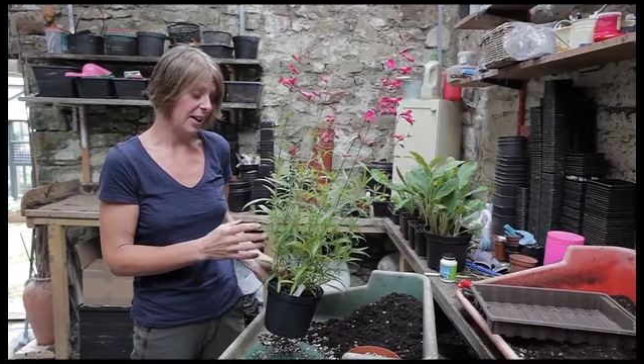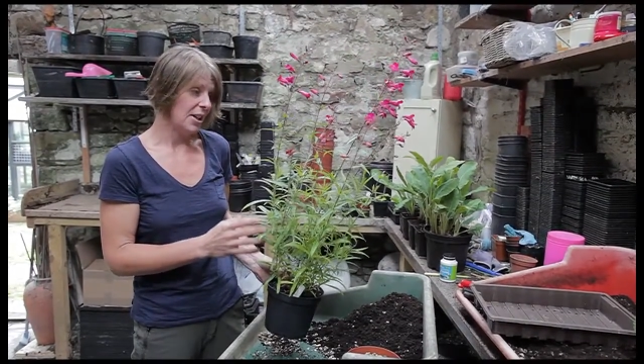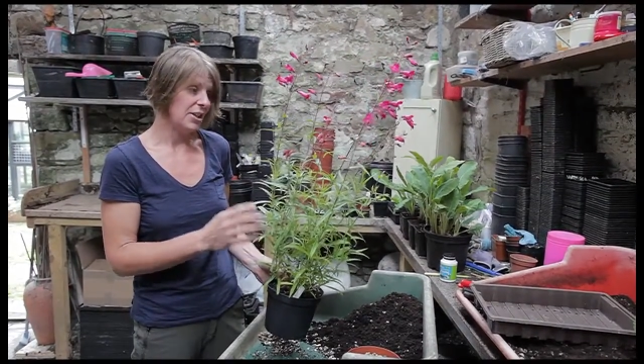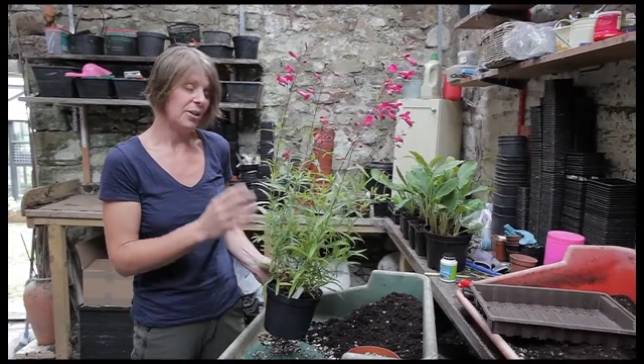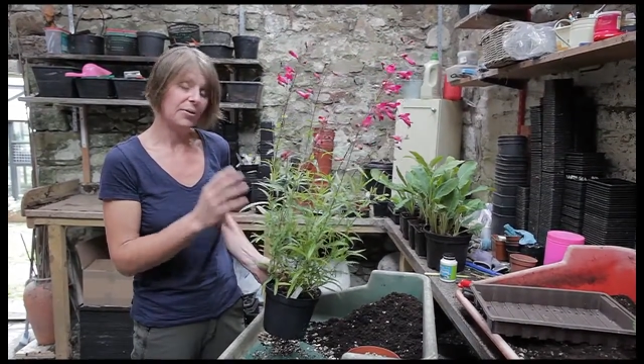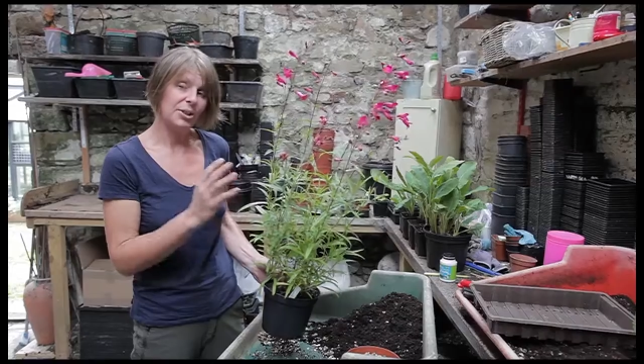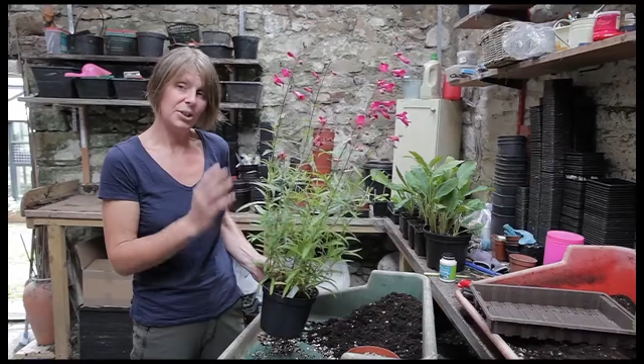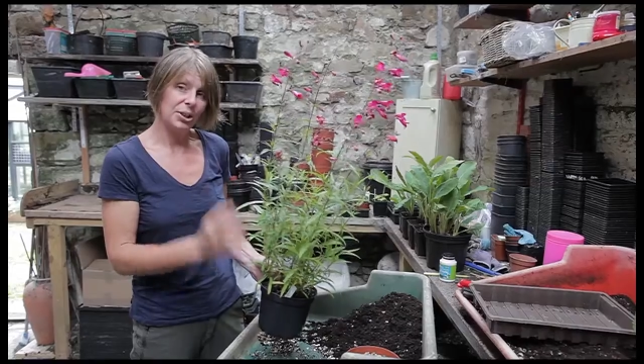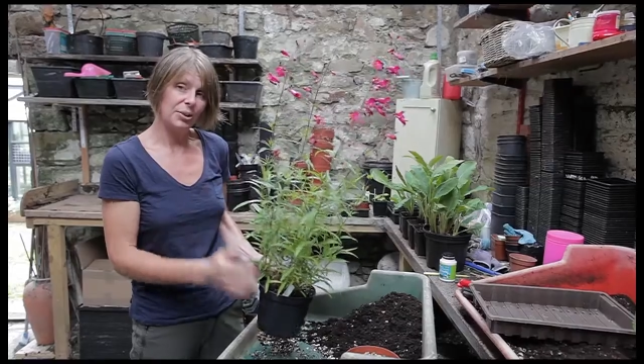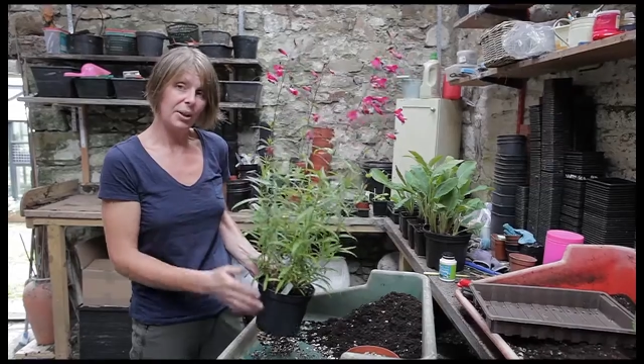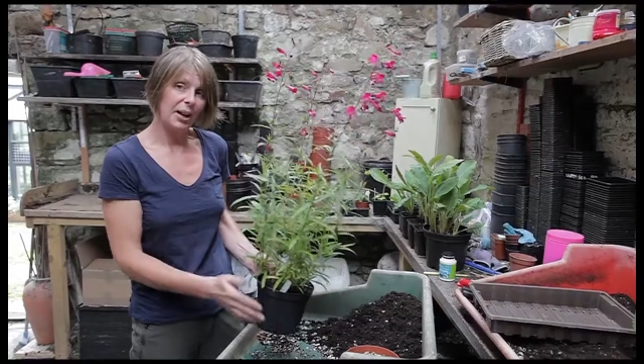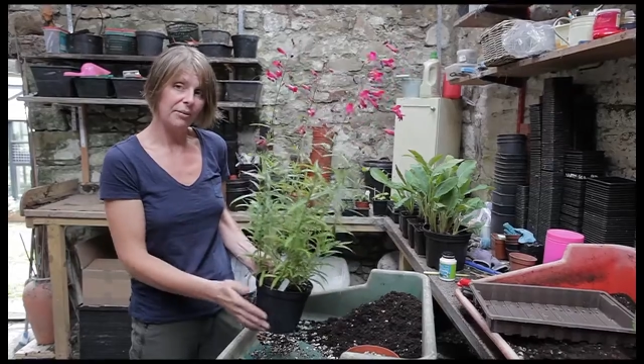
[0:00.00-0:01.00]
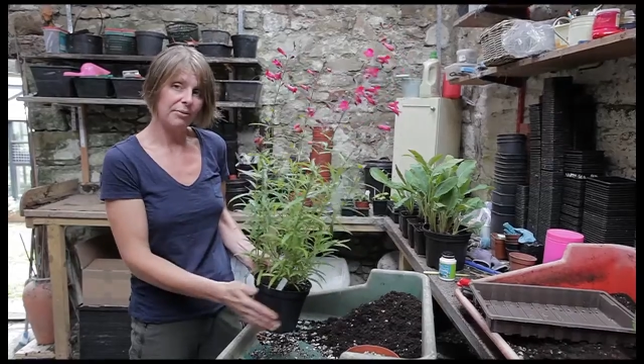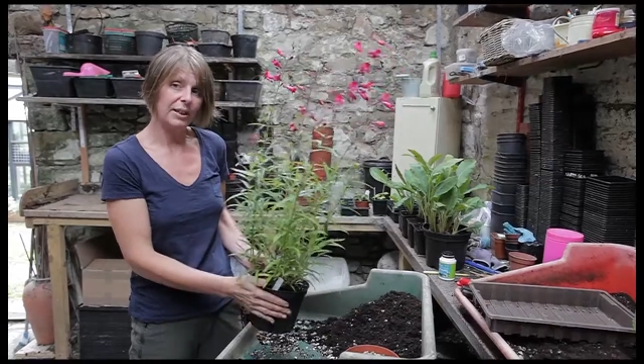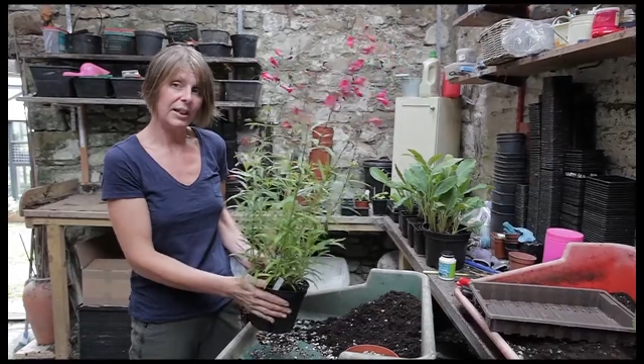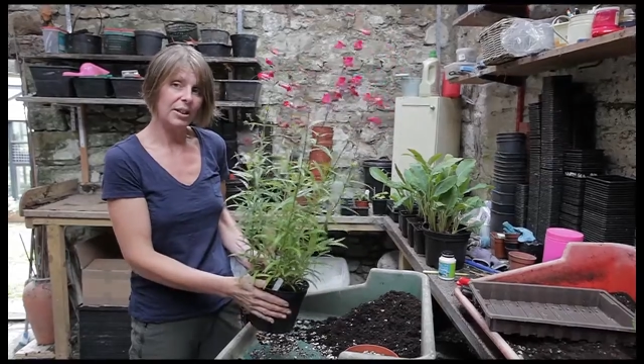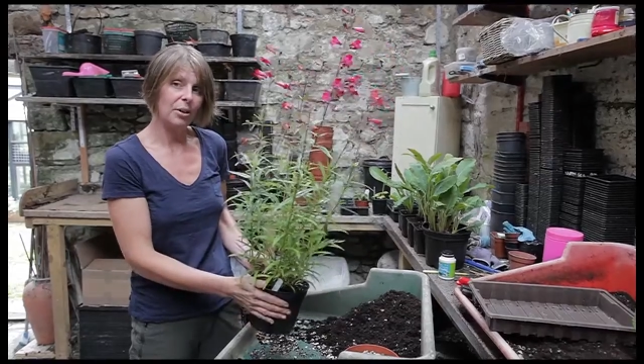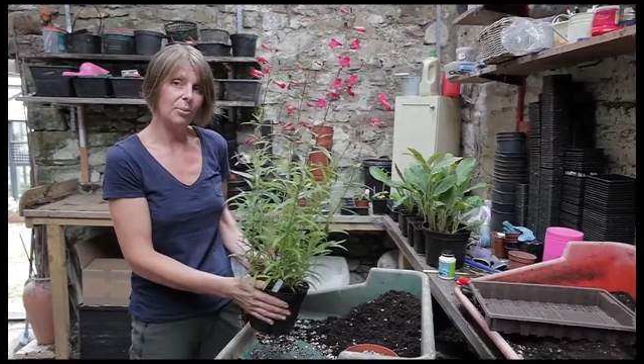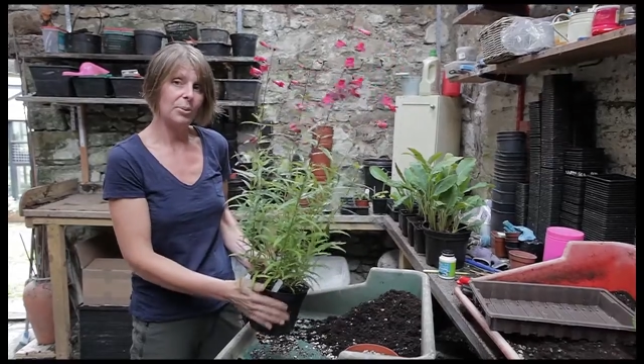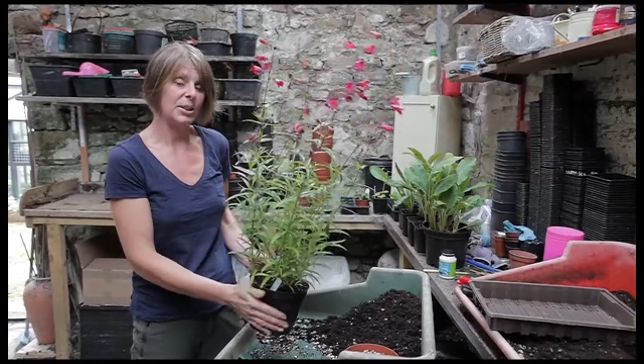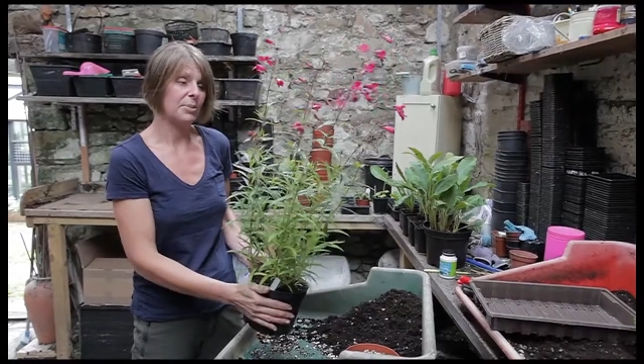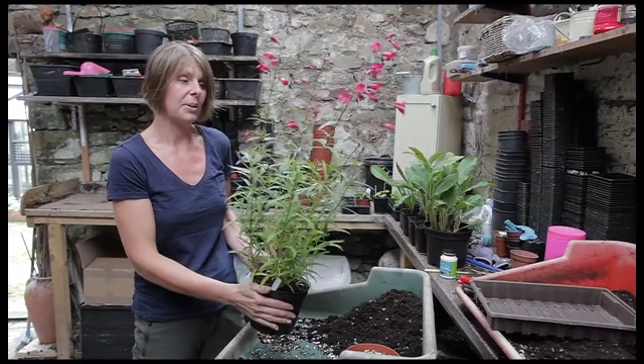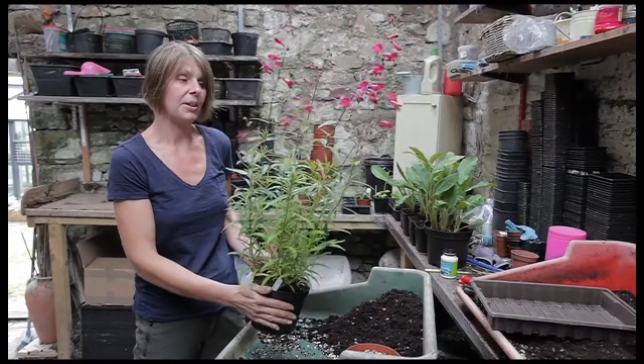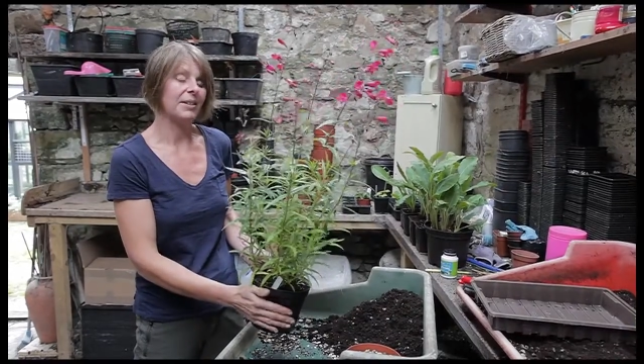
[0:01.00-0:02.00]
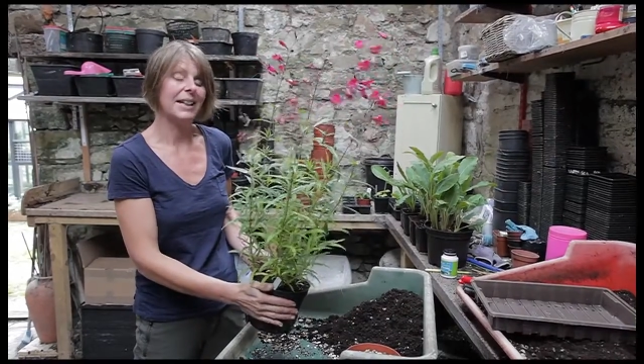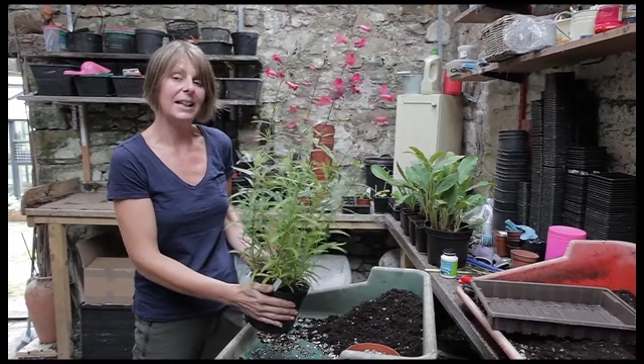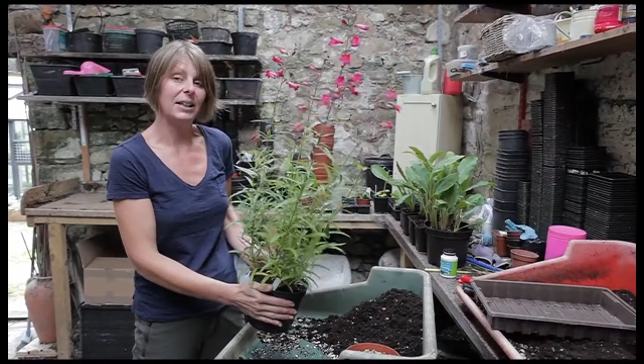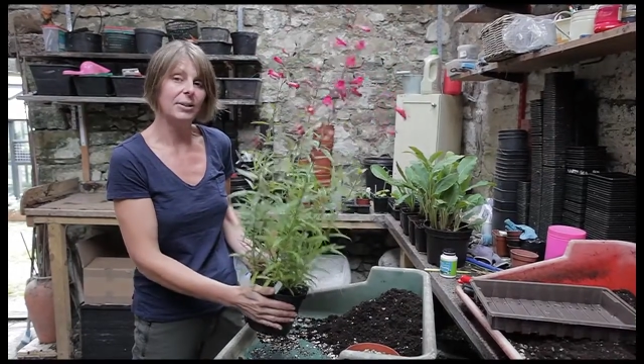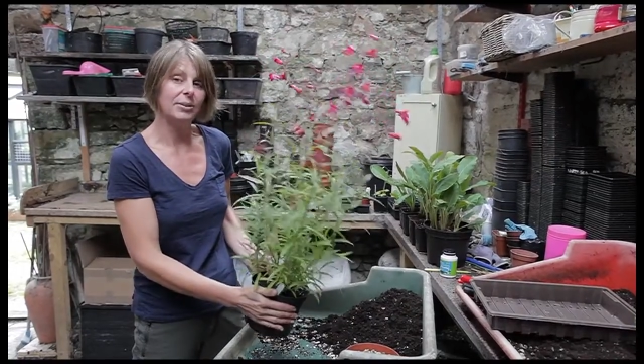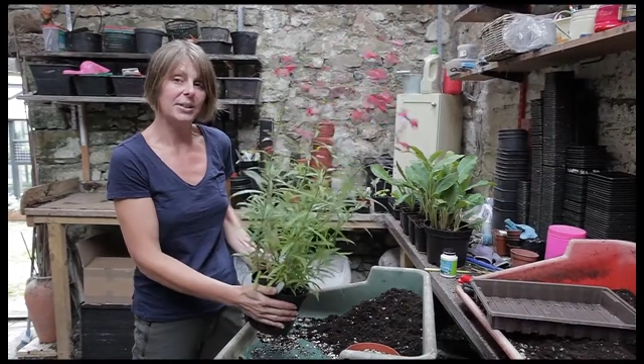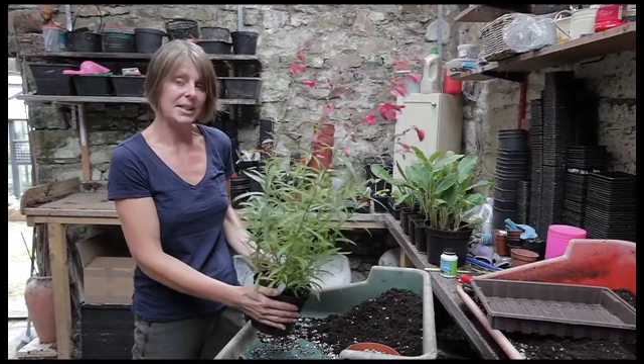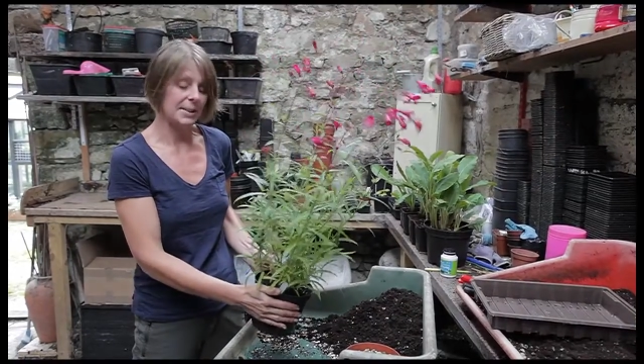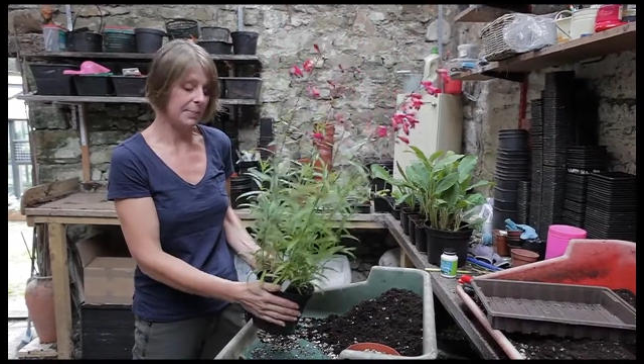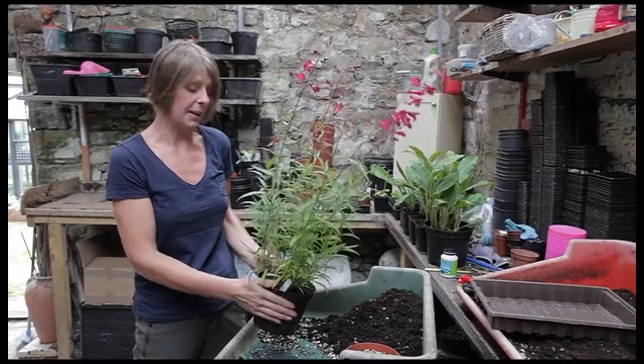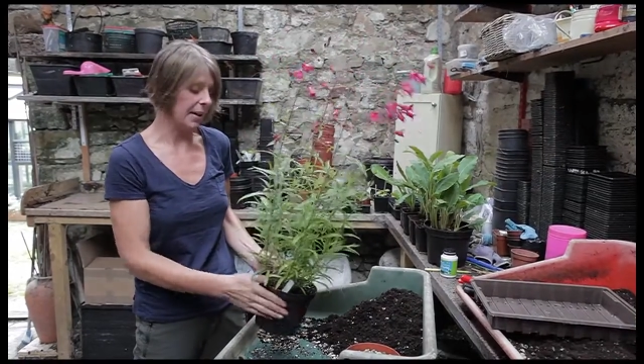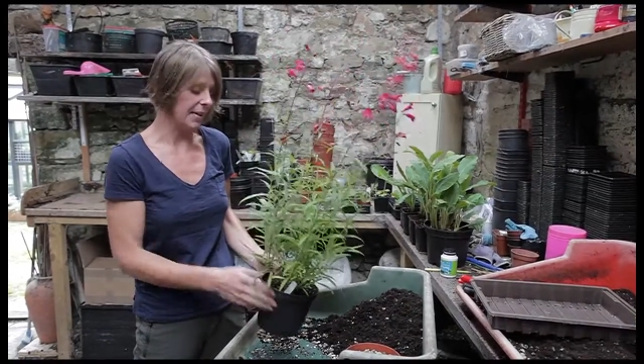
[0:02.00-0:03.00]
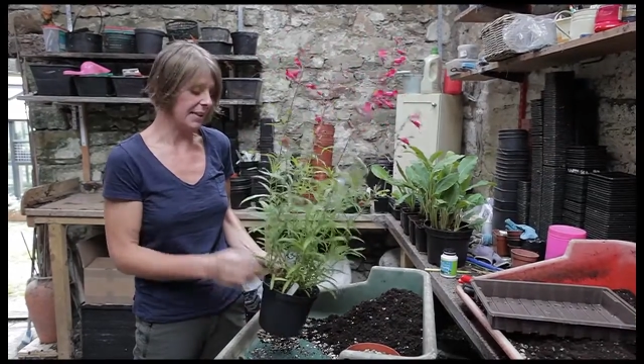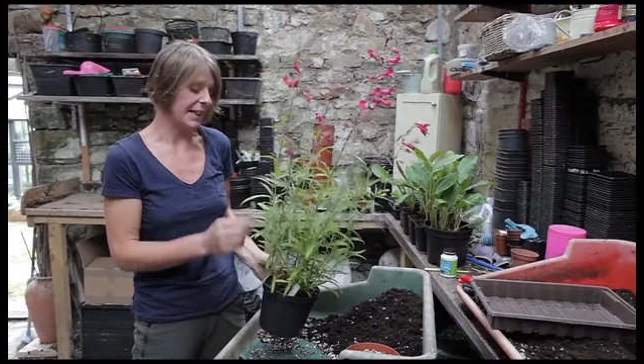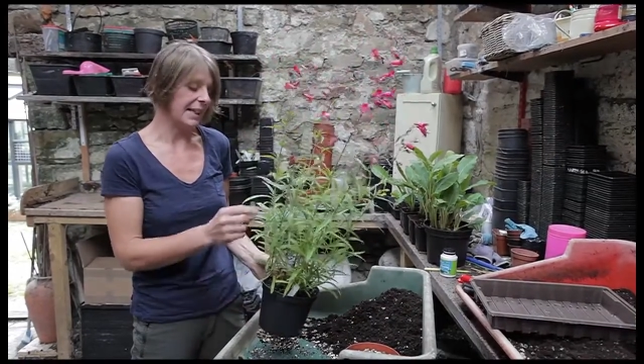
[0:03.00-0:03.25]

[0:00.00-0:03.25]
So if we do have really cold winter weather and I lose this plant,